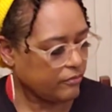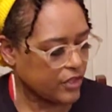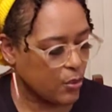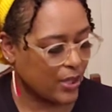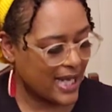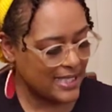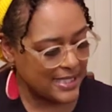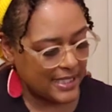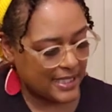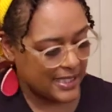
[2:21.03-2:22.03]
what I
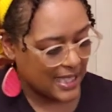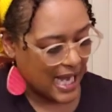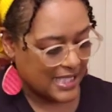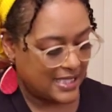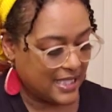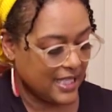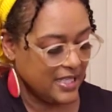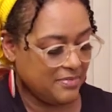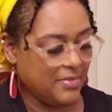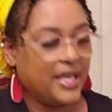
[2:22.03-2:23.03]

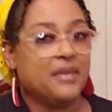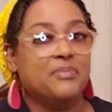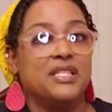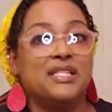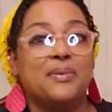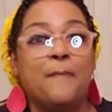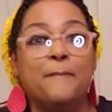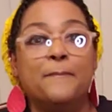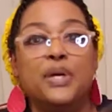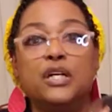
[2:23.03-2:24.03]
did make me some
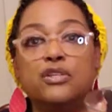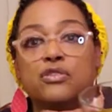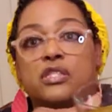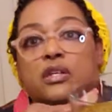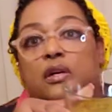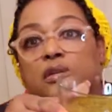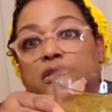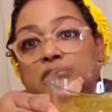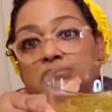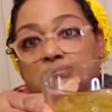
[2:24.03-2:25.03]
butter
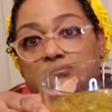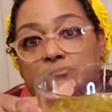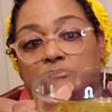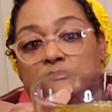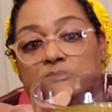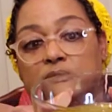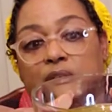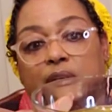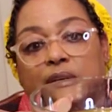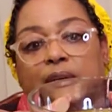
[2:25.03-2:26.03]
sauce.
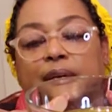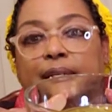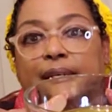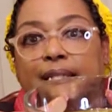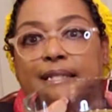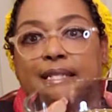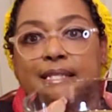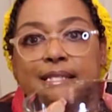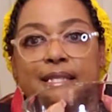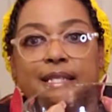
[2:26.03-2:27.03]
Now
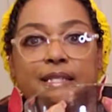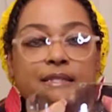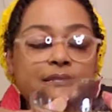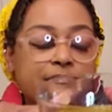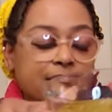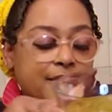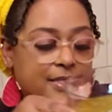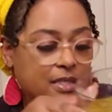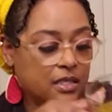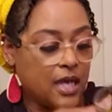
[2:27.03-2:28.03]
this is,
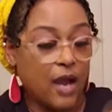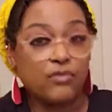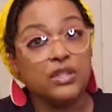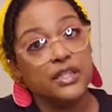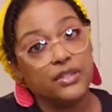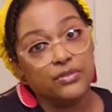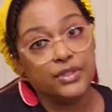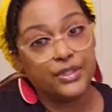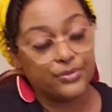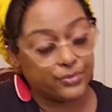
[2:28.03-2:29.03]
I
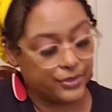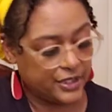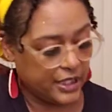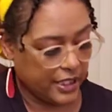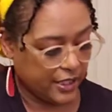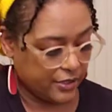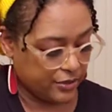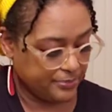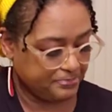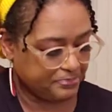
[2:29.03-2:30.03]
literally threw it together.